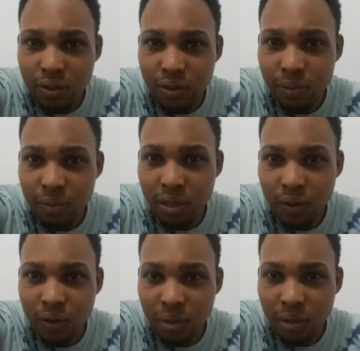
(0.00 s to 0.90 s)
what I say, the
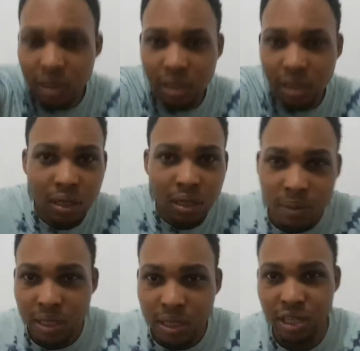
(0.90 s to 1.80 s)
number there in the
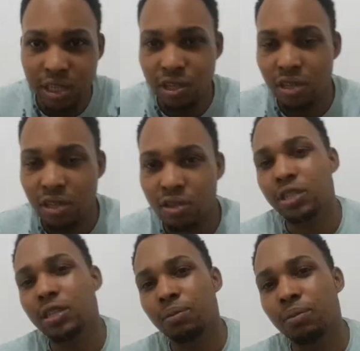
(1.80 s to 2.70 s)
comment section just to see them.